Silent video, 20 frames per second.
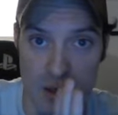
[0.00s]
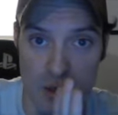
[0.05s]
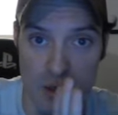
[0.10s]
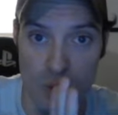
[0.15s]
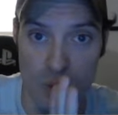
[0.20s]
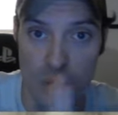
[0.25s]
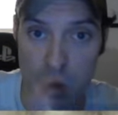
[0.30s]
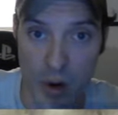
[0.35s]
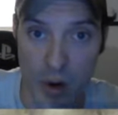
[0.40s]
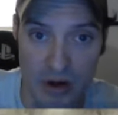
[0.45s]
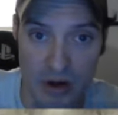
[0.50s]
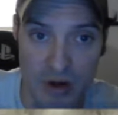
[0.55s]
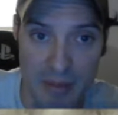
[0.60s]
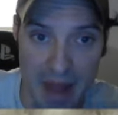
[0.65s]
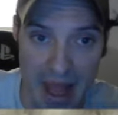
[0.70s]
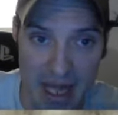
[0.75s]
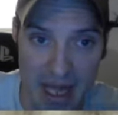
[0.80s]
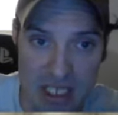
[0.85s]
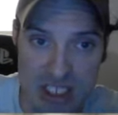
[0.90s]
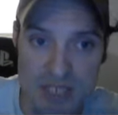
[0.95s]
Warrior
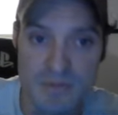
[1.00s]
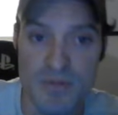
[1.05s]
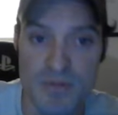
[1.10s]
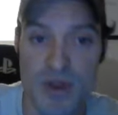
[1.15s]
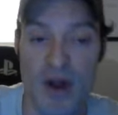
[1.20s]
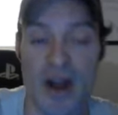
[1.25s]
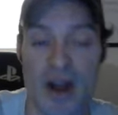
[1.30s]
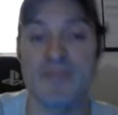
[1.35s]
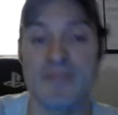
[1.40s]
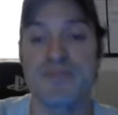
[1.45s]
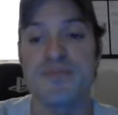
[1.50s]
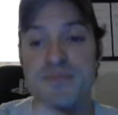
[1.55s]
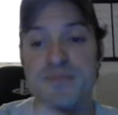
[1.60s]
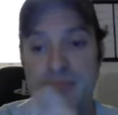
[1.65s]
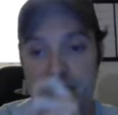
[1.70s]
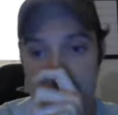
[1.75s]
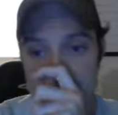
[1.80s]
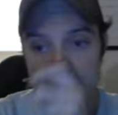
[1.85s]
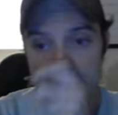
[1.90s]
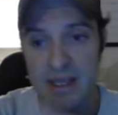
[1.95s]
Max. All right.
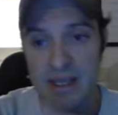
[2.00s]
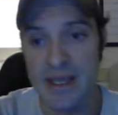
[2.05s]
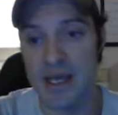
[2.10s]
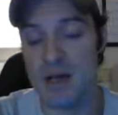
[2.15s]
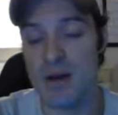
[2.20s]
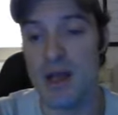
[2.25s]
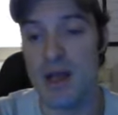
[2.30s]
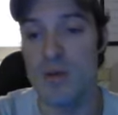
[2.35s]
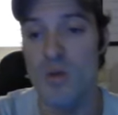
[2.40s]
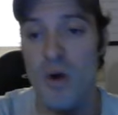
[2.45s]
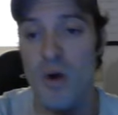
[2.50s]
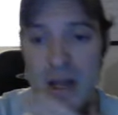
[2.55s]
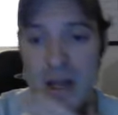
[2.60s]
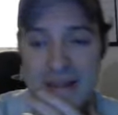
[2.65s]
And